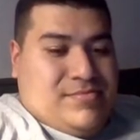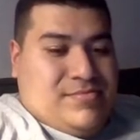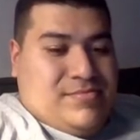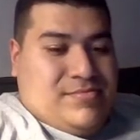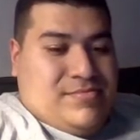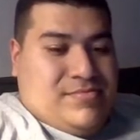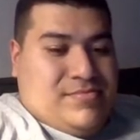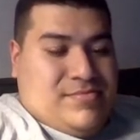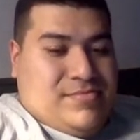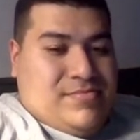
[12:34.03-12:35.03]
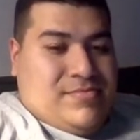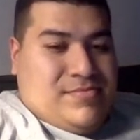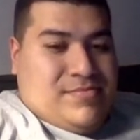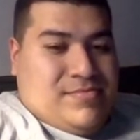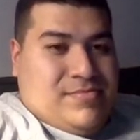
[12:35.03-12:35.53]

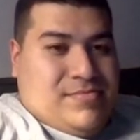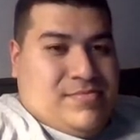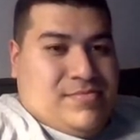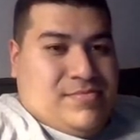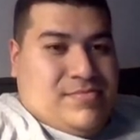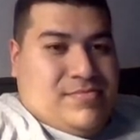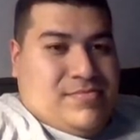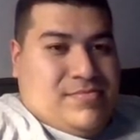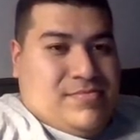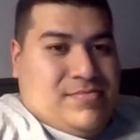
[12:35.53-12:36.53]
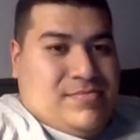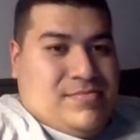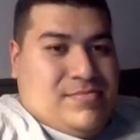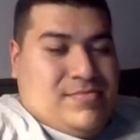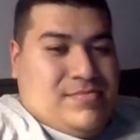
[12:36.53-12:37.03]

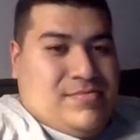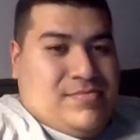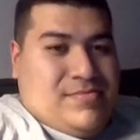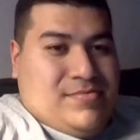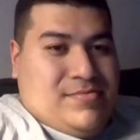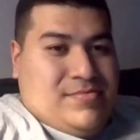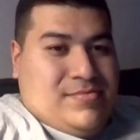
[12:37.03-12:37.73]
This person isn't speaking.